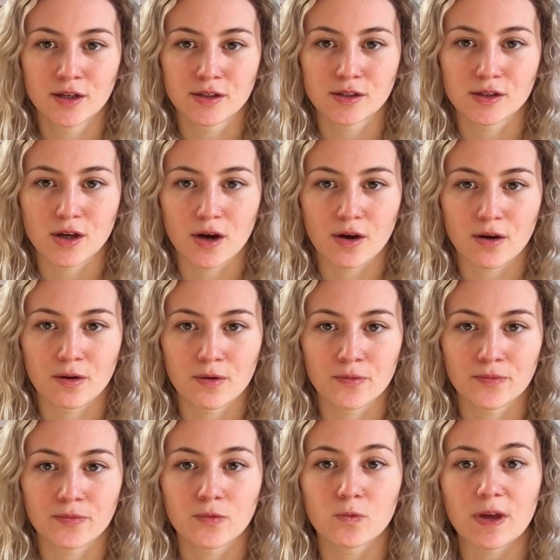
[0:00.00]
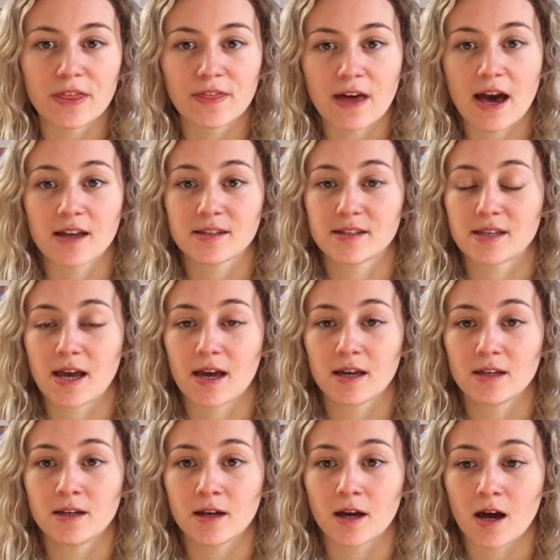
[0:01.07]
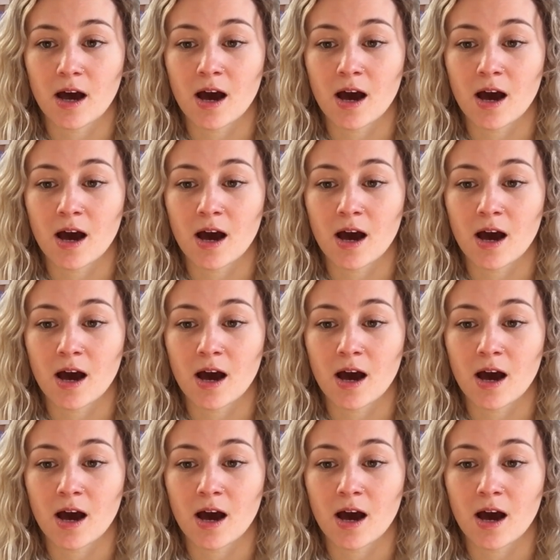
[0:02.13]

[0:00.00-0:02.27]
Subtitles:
So with that said,